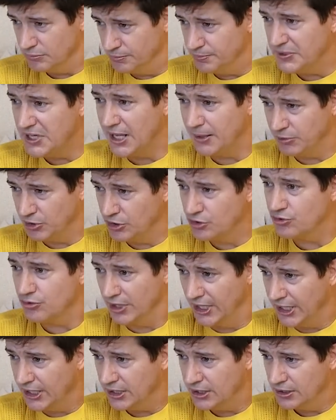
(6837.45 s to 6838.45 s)
be able to
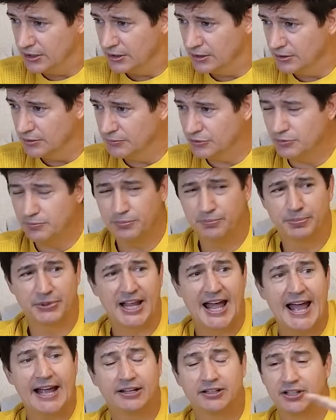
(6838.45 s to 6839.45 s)
drink.
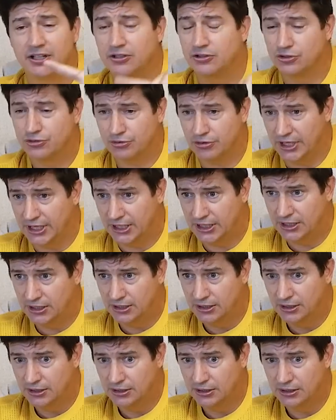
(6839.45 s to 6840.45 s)
Black didn't drink.